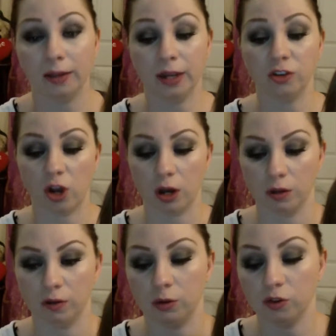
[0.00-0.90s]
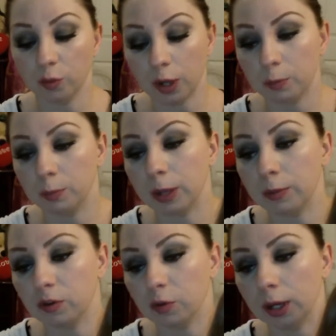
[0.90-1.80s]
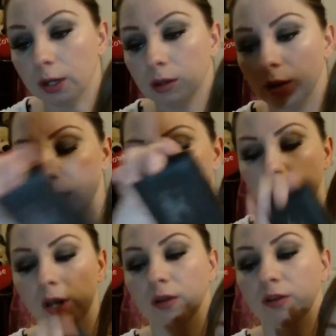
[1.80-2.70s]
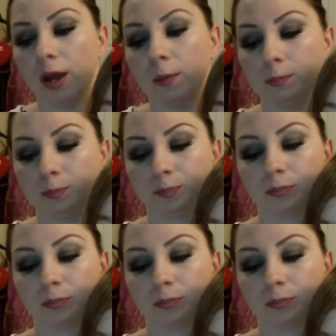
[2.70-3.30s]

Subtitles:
I like chocolate too. Just wait, baby, just wait. Okay, one at a time.